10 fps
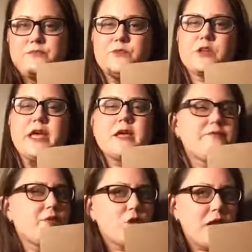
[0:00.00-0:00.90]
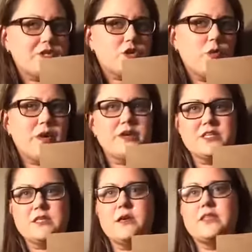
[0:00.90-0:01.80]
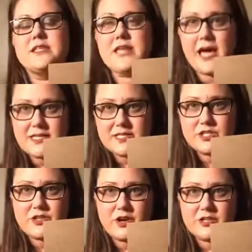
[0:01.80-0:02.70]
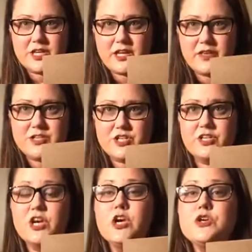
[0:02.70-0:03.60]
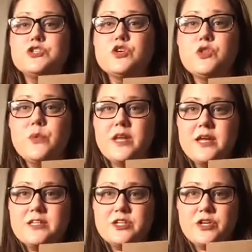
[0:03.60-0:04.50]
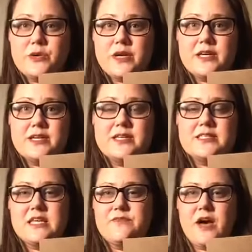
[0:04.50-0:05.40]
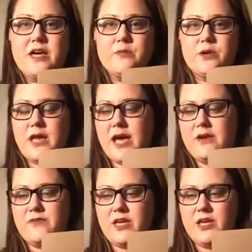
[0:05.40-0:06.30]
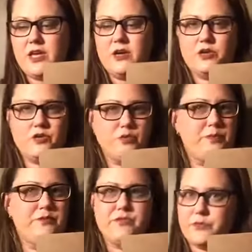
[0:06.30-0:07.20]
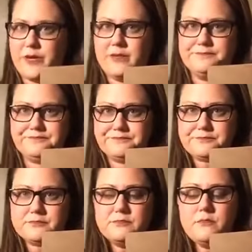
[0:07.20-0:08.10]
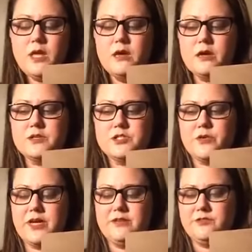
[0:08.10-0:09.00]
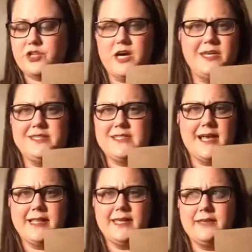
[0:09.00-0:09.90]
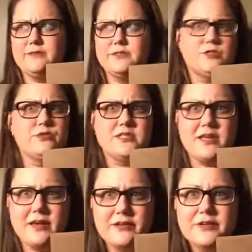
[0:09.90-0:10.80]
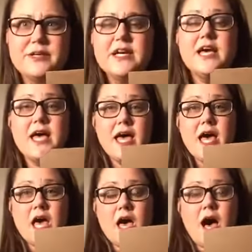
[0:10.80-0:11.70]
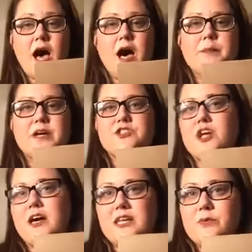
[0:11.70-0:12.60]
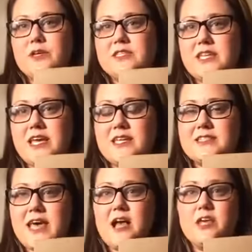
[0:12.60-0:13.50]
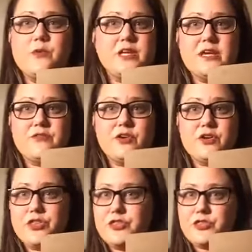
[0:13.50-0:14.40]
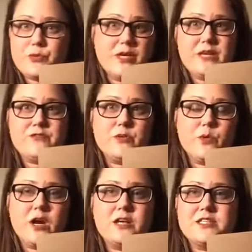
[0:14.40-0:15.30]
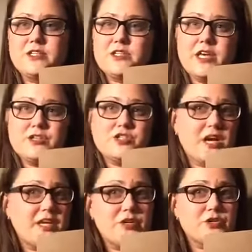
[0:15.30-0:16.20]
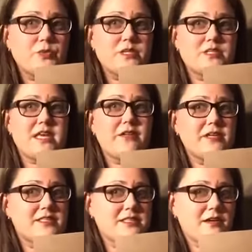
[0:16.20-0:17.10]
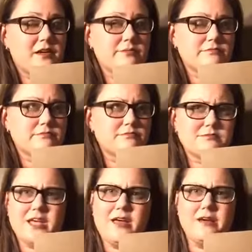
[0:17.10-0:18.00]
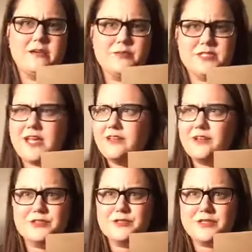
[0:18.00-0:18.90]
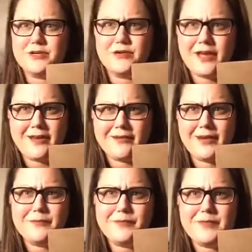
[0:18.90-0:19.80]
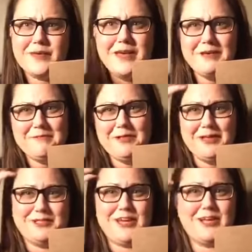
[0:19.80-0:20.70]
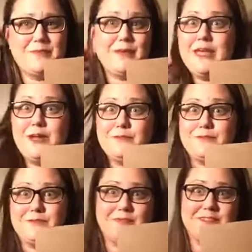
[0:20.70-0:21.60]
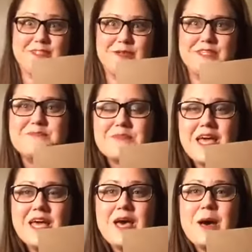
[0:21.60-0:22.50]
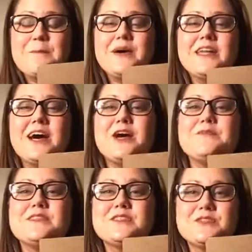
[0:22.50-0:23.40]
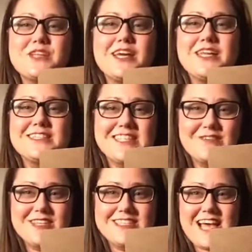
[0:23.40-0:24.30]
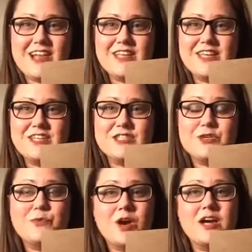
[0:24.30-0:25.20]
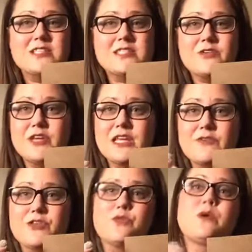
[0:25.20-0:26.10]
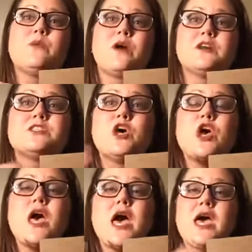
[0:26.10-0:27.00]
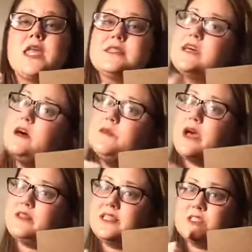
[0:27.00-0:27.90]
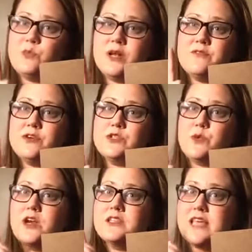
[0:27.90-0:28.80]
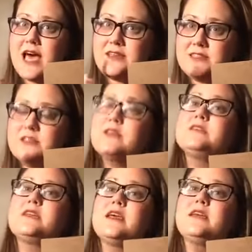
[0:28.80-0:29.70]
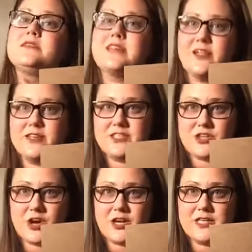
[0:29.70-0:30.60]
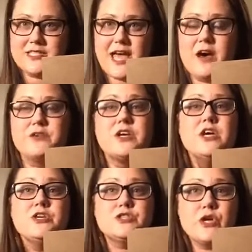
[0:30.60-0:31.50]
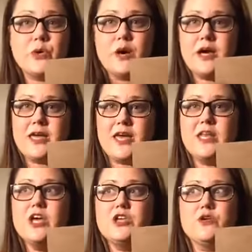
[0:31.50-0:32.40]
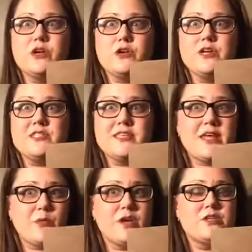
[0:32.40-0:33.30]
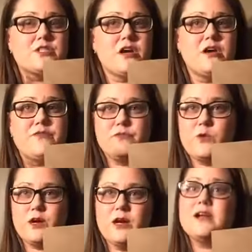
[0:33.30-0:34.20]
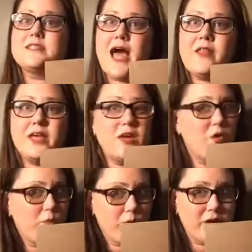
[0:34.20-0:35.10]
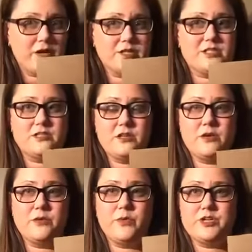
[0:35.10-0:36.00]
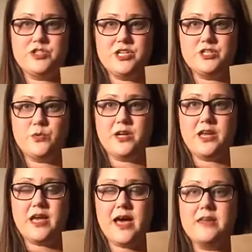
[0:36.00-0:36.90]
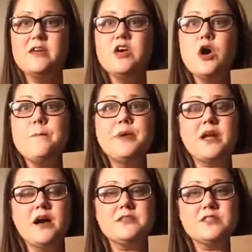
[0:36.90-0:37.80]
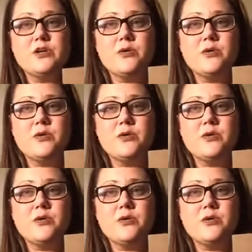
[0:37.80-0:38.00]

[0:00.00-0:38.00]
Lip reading: like a phonological awareness that ties into their articulation. So what I do is, if I would have a group of three, so I had Johnny, Sally, and Susie, I don't know. Johnny would say to Sally, would give her three different words, and Johnny knows what Sally's, or was Sally or Susie going? I don't know. I'm lost track of my made-up students. But so Johnny's giving Sally some words. He's going to give her three words. And I tell him at least one of those words has to contain Sally's target sound. So again, you're increasing that awareness of, for Sally, what she is working on. But also,